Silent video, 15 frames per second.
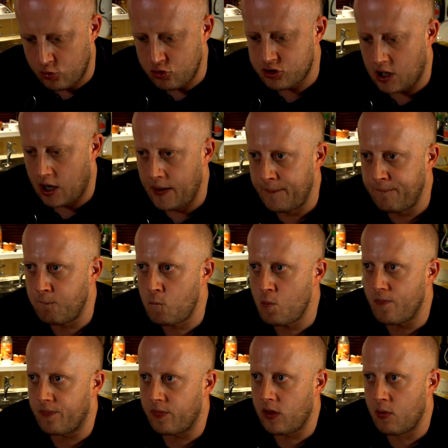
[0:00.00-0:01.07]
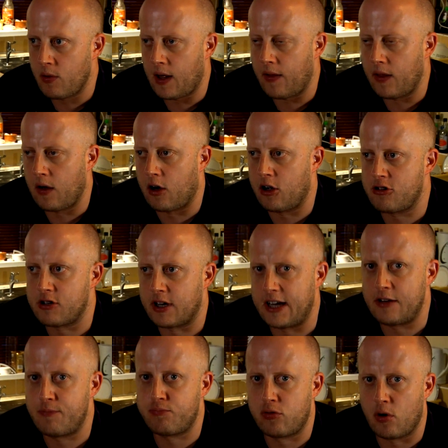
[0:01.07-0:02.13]
also, without the
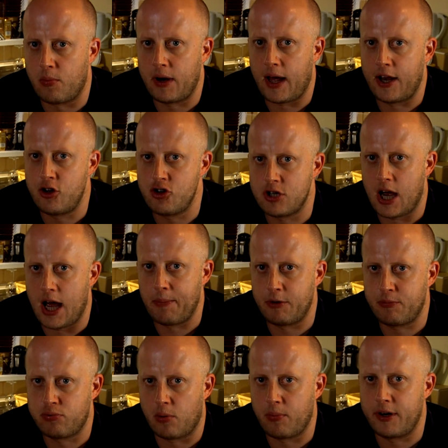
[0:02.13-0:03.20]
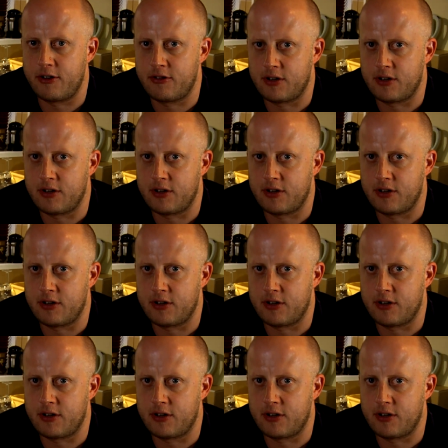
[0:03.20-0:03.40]
icing and jam, it's probably